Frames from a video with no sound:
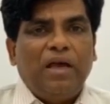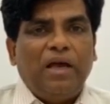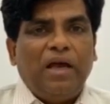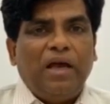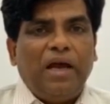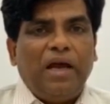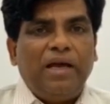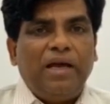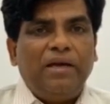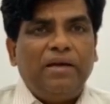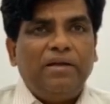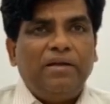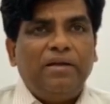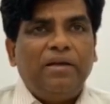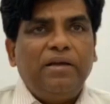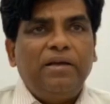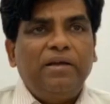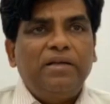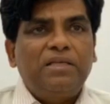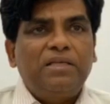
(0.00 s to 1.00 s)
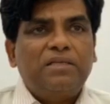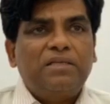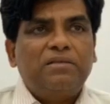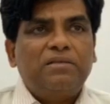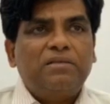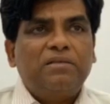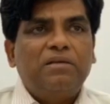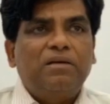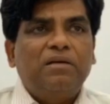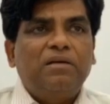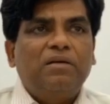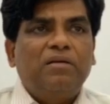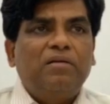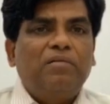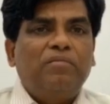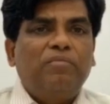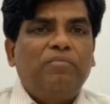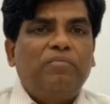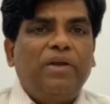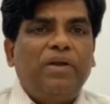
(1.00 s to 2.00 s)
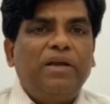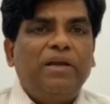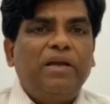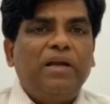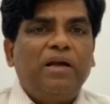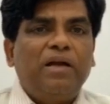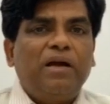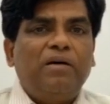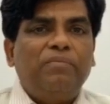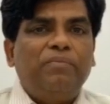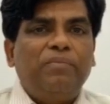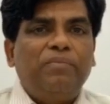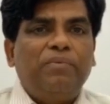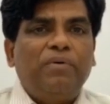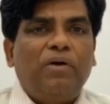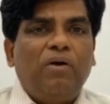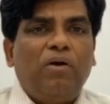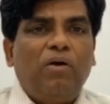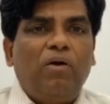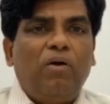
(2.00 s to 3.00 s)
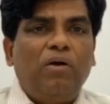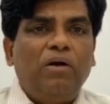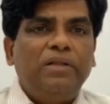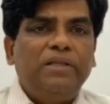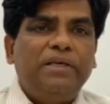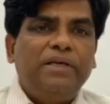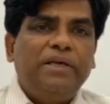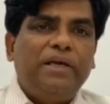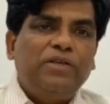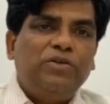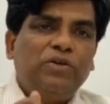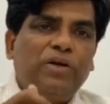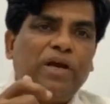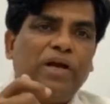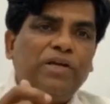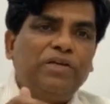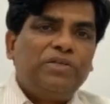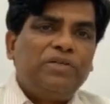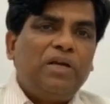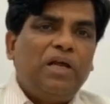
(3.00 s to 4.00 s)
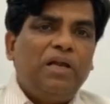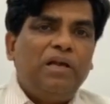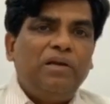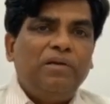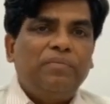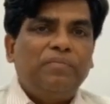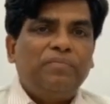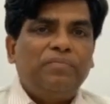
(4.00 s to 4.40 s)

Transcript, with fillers: and he is bringing up all the educational,